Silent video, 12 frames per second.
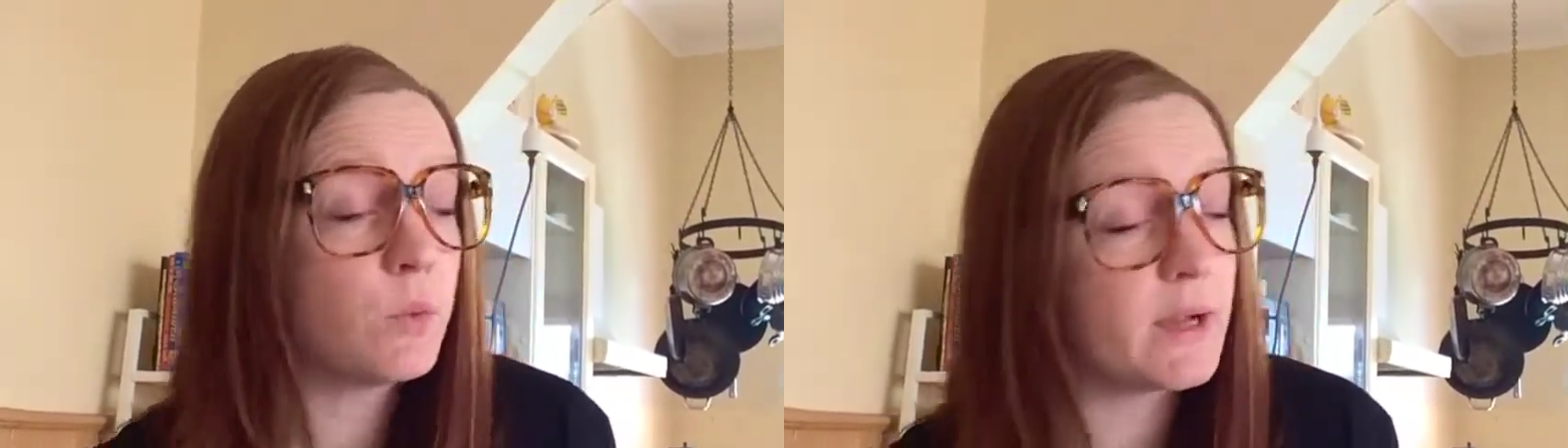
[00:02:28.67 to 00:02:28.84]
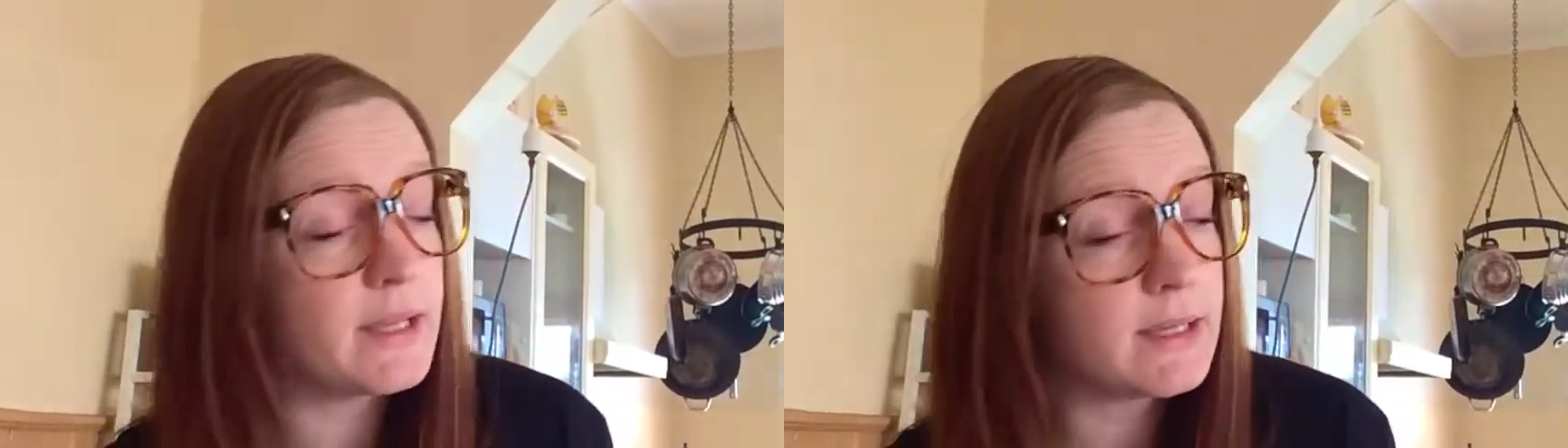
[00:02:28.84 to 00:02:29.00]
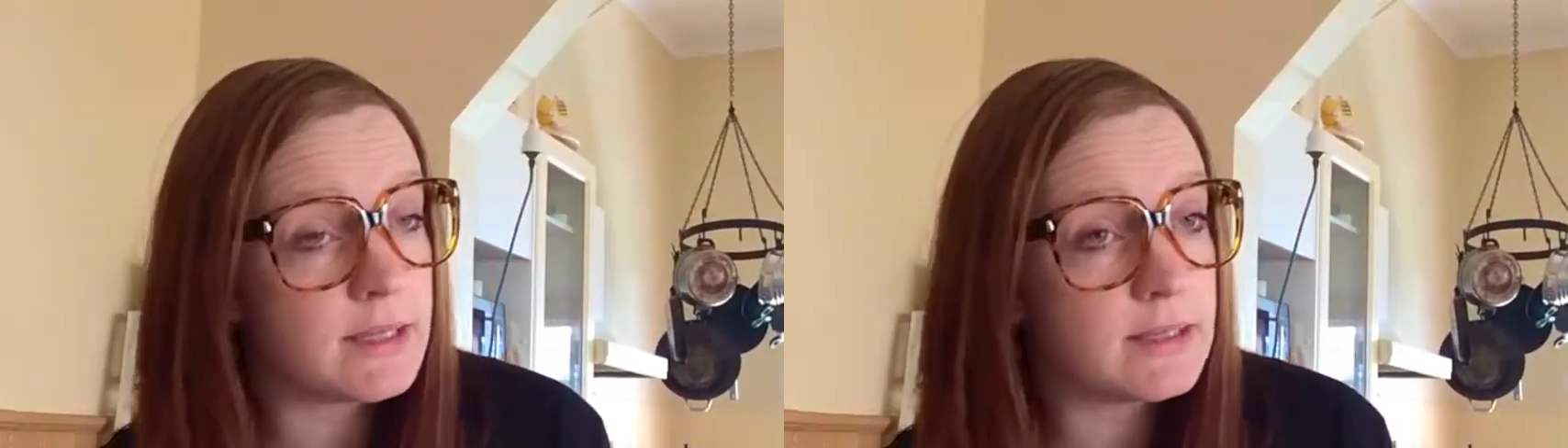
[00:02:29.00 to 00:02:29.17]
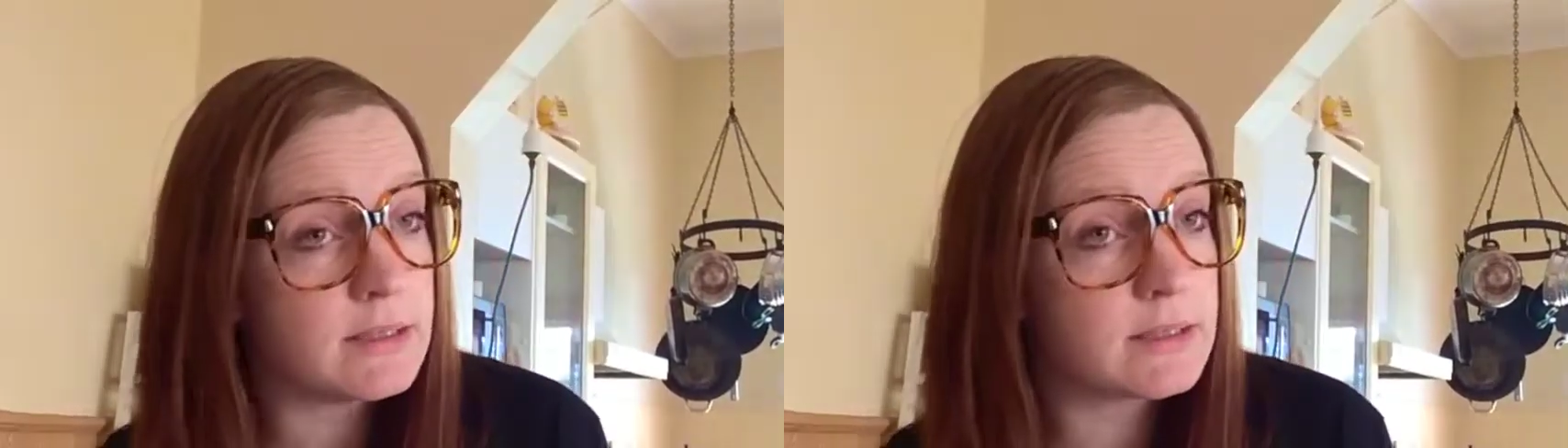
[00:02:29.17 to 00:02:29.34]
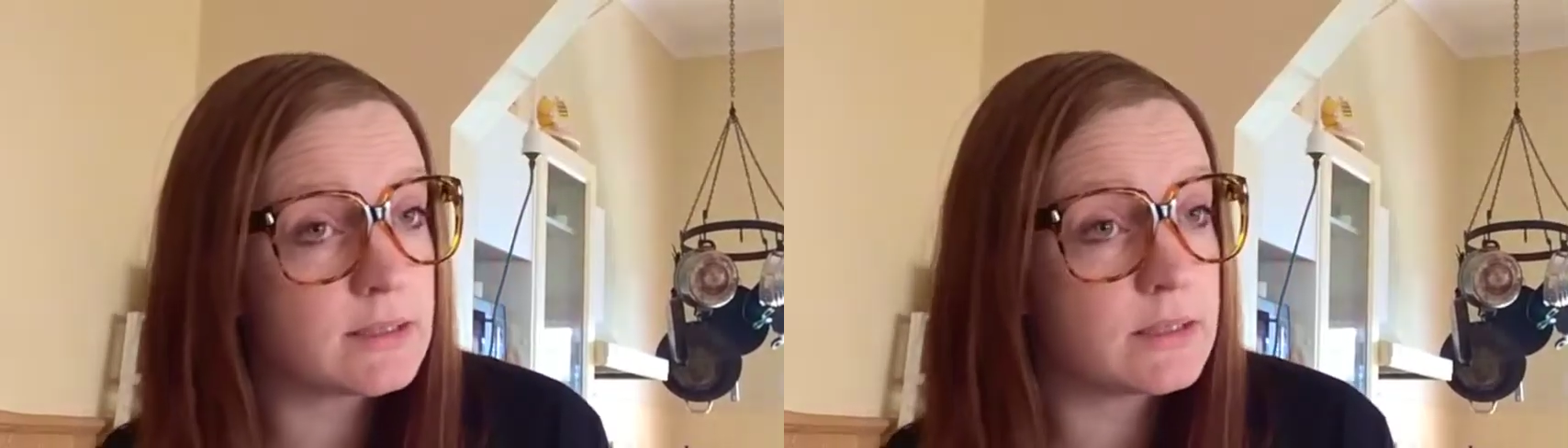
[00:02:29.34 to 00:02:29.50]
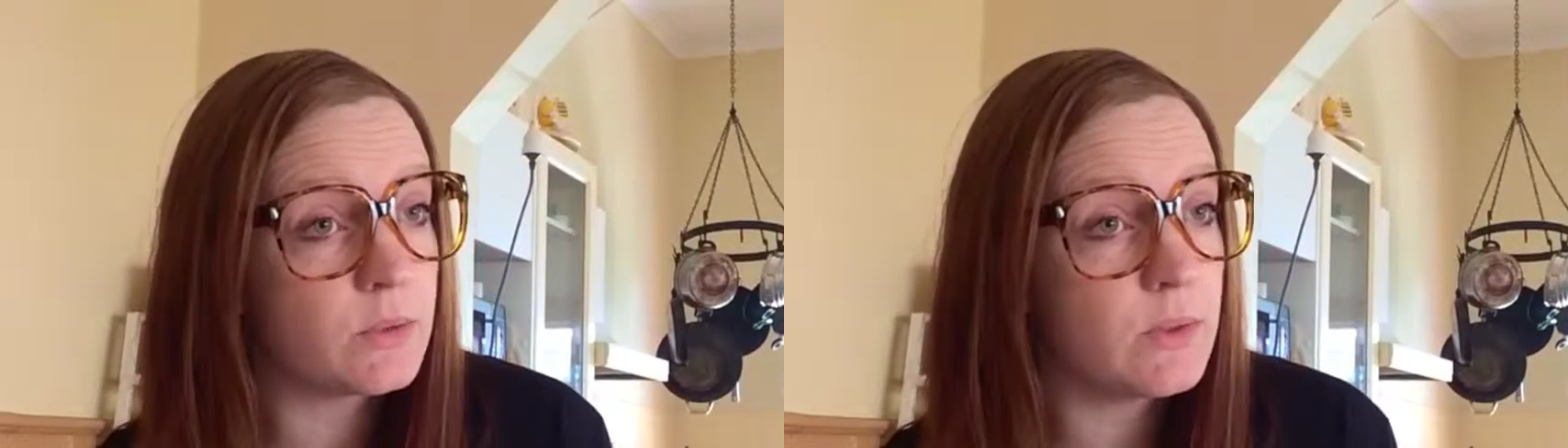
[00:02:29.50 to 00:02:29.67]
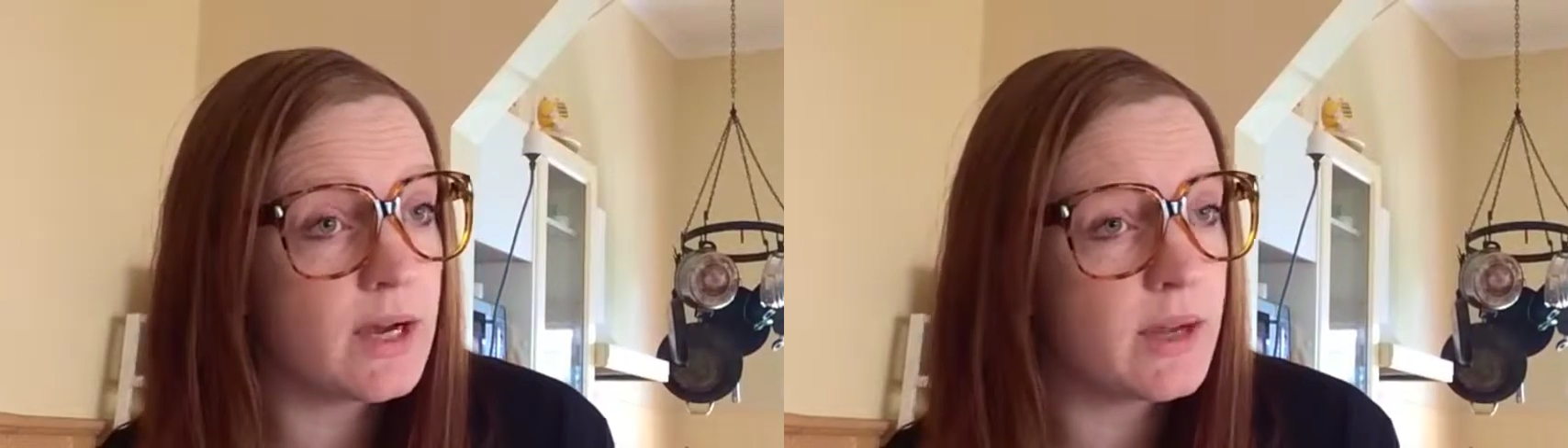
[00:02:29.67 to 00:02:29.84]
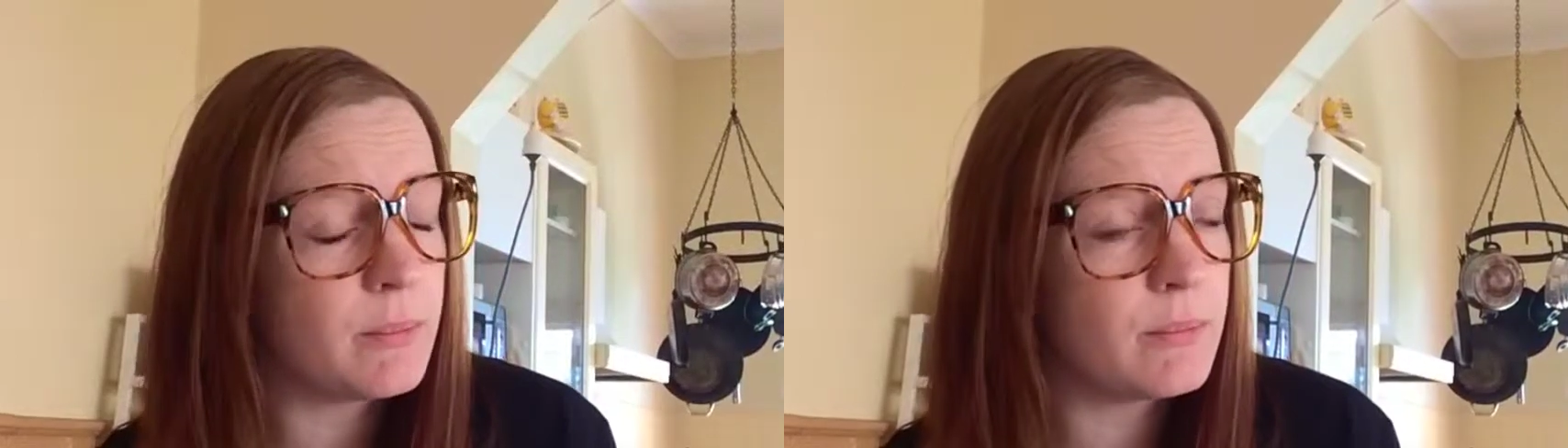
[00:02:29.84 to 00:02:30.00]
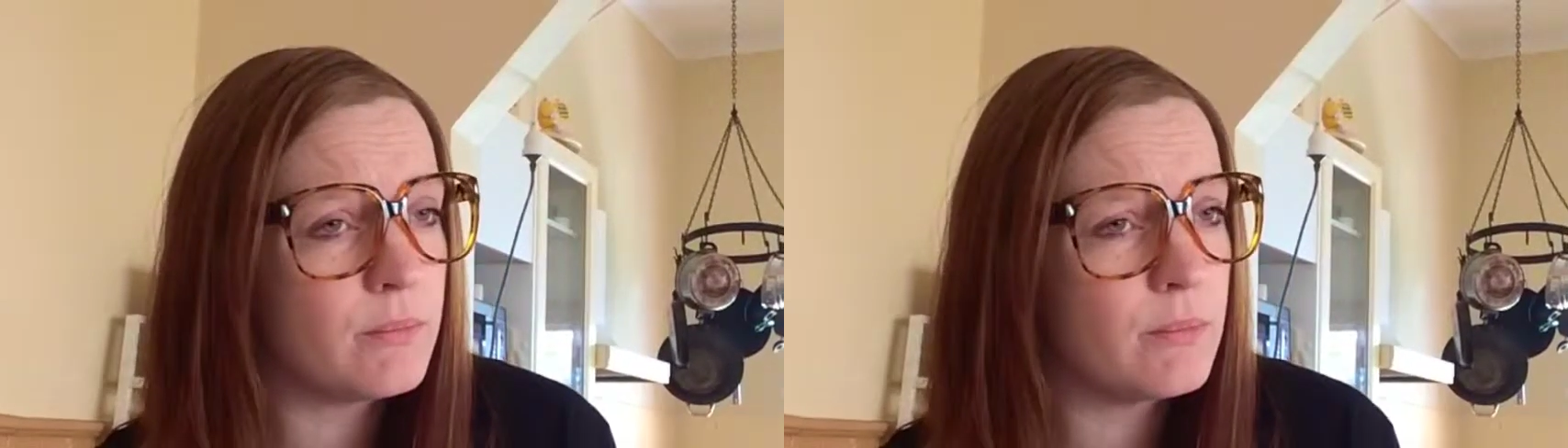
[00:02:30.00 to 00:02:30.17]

weekend to uh,